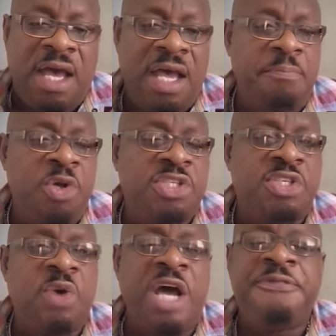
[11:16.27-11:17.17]
And Bud
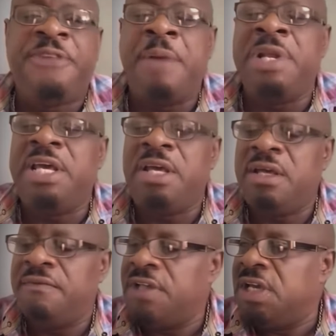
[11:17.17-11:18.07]
Stewart
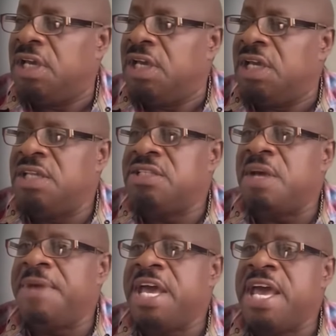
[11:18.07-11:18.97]
family in
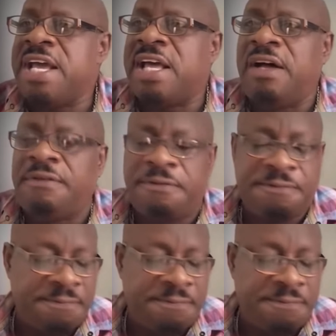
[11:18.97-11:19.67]
Jamaica